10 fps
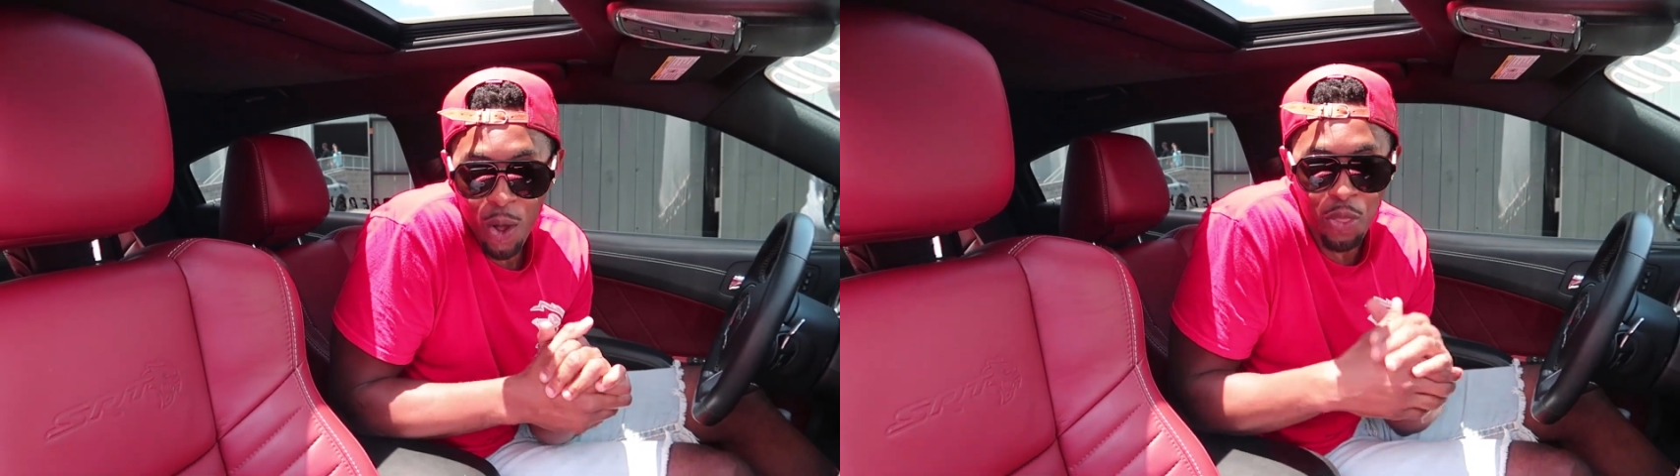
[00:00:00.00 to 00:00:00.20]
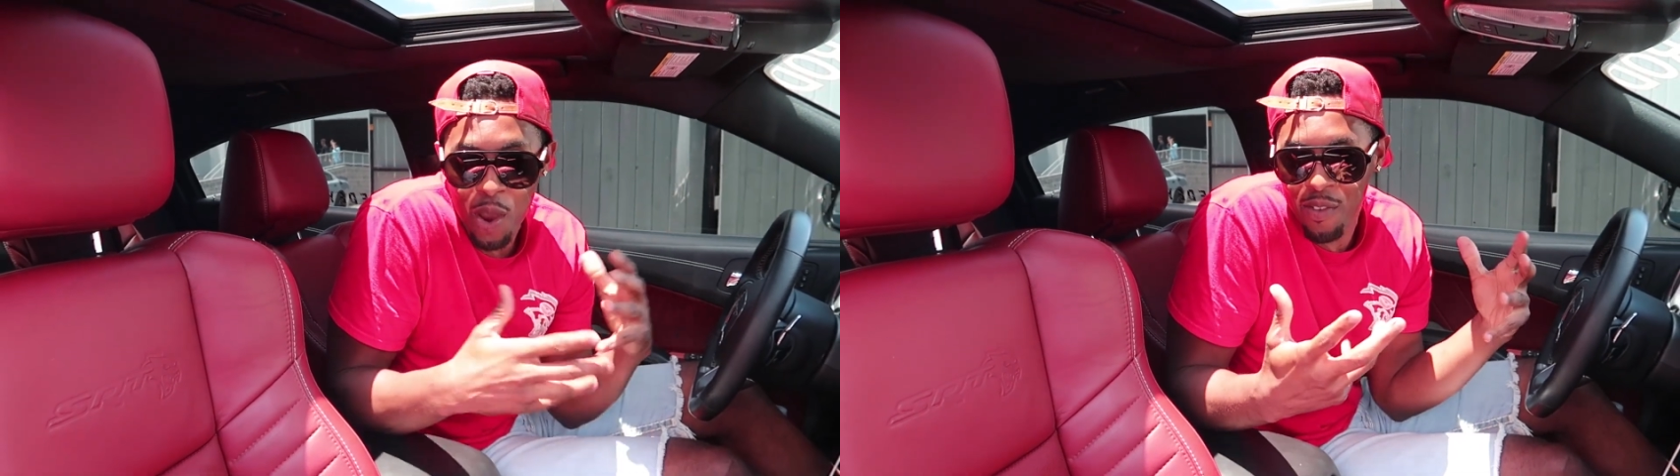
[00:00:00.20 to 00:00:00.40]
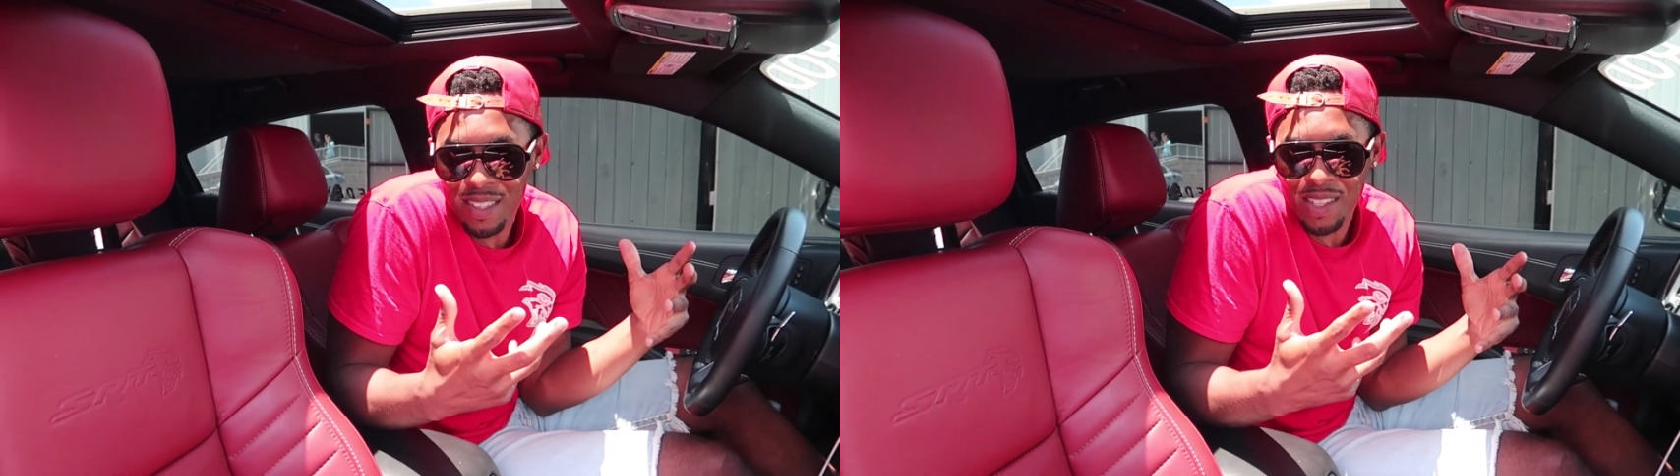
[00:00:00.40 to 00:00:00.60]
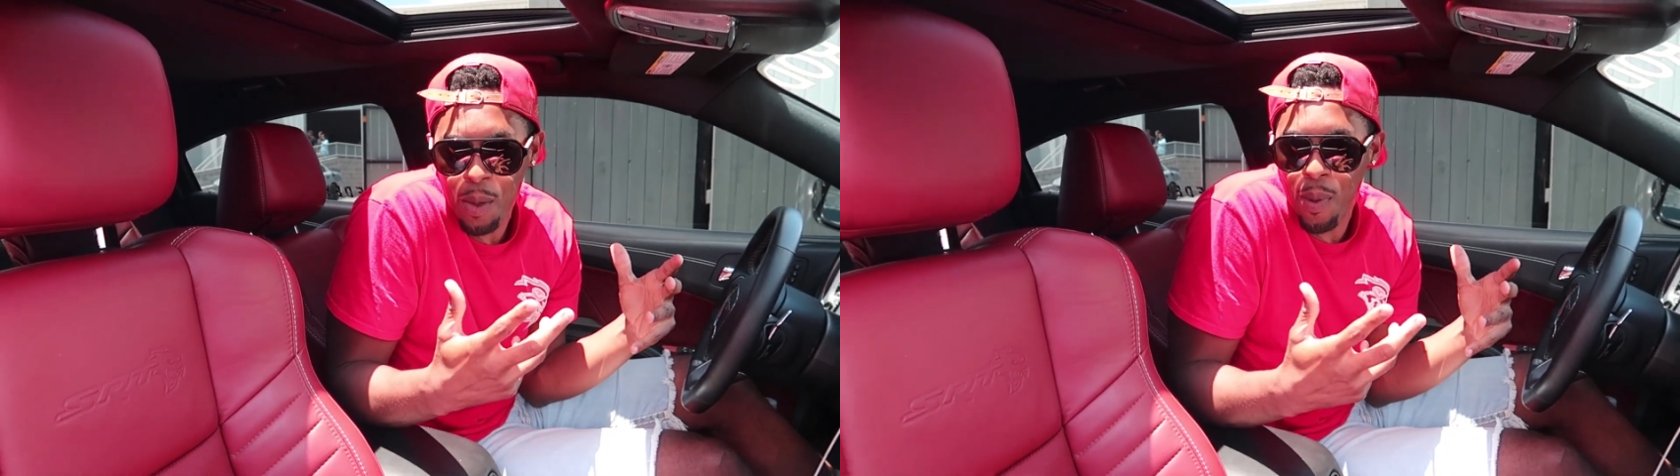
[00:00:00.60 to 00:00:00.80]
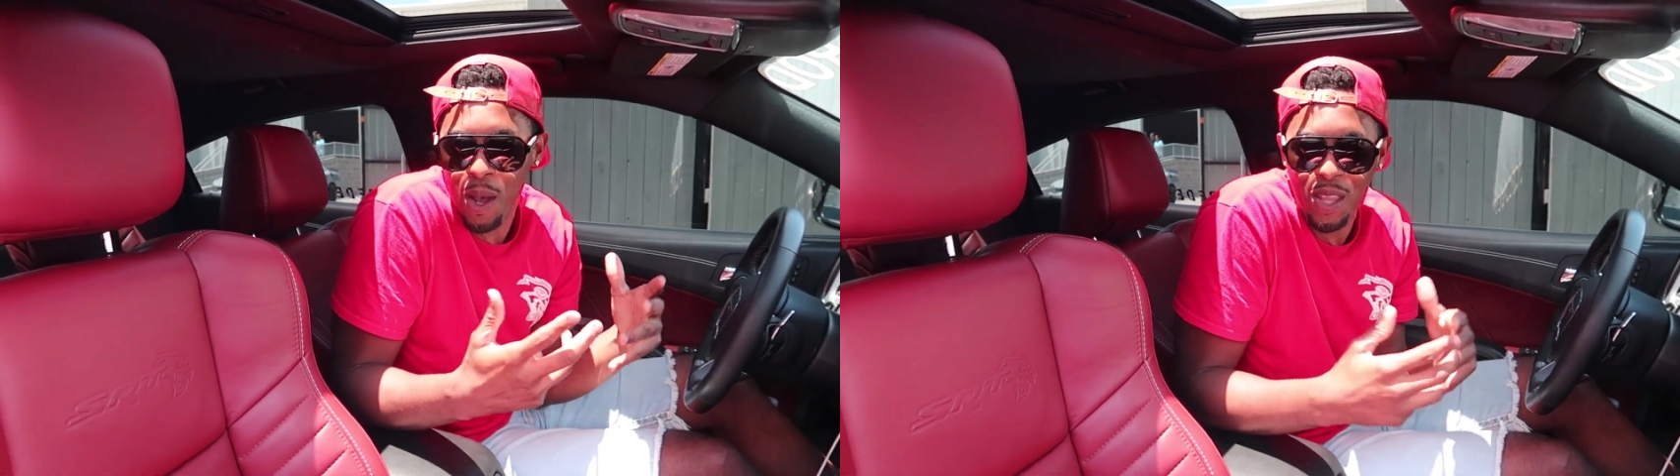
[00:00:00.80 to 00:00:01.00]
All three of us
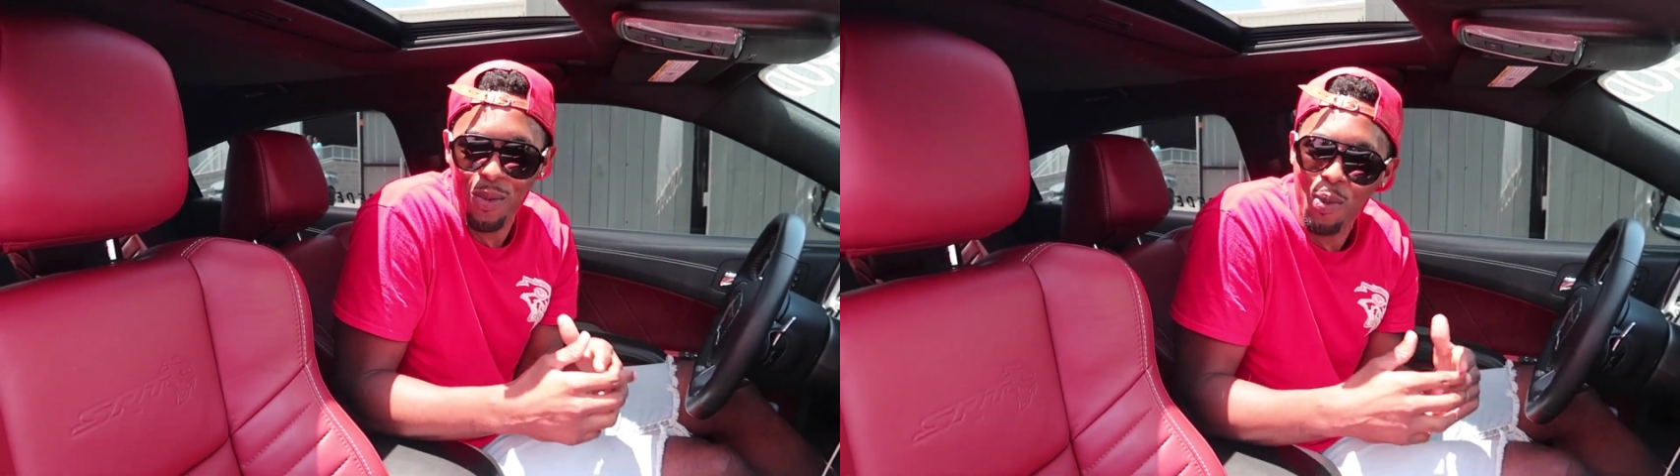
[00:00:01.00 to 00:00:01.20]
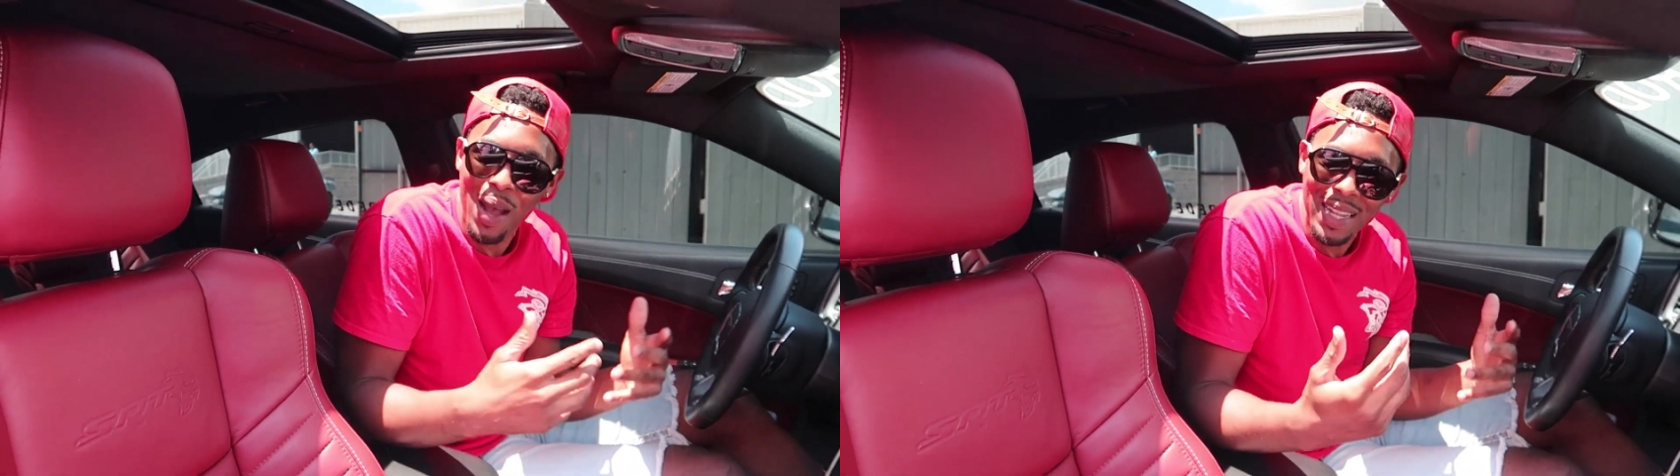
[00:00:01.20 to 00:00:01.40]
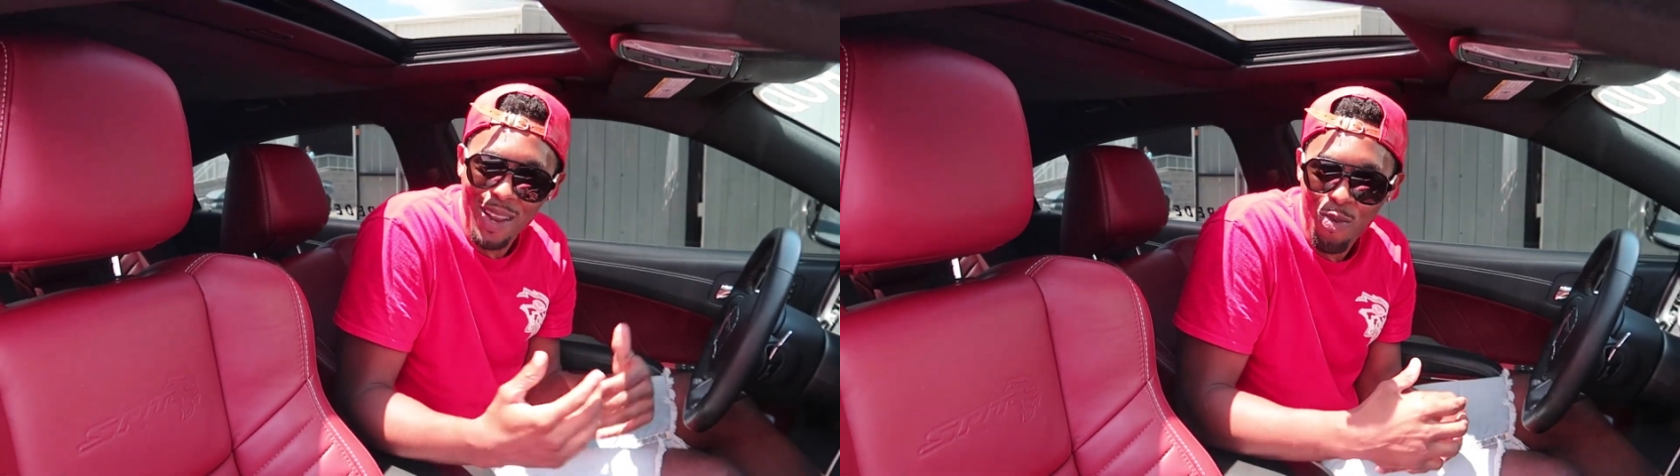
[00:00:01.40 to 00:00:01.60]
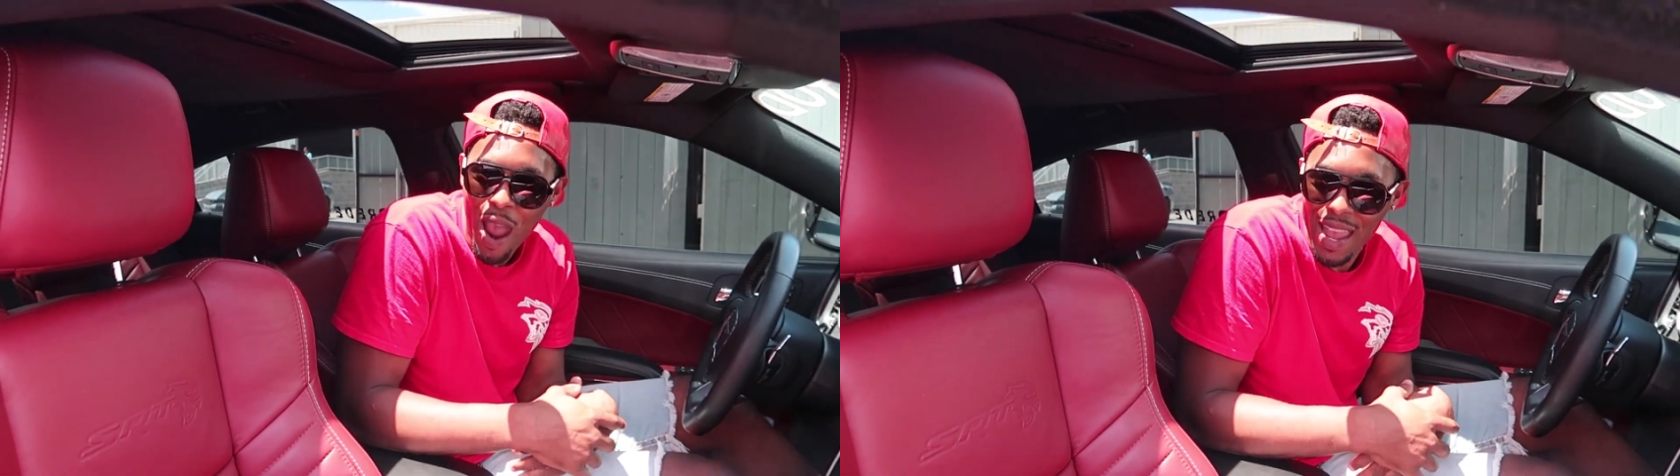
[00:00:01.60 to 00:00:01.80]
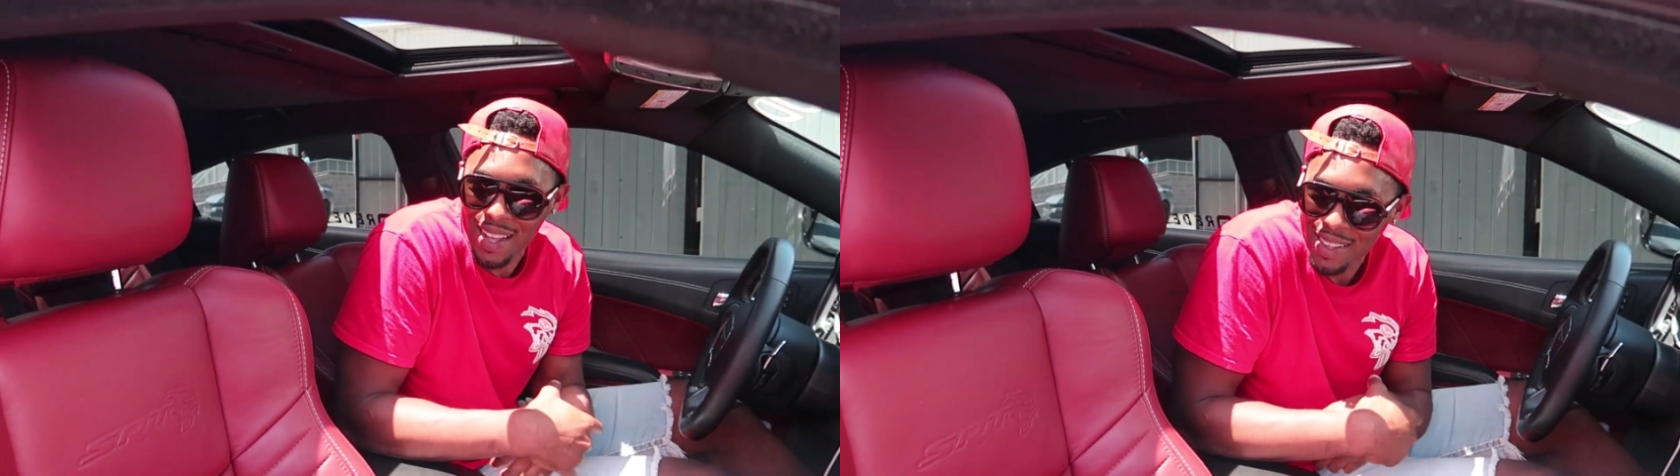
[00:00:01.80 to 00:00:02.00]
hey. in the building. We about to get
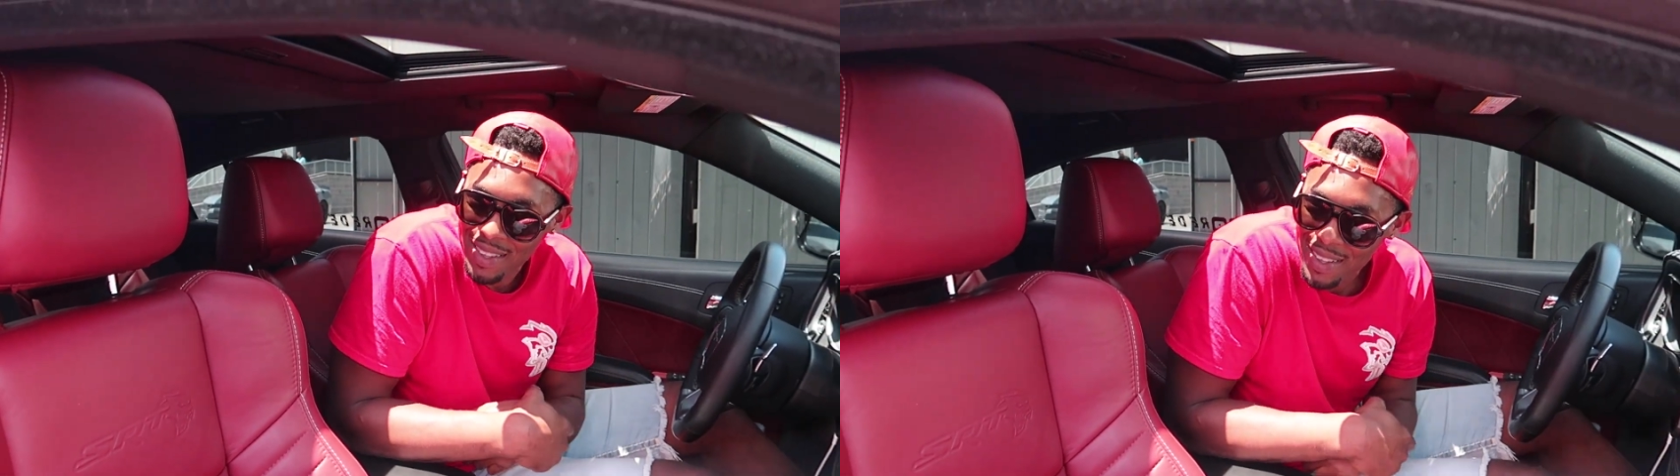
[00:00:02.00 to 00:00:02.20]
right.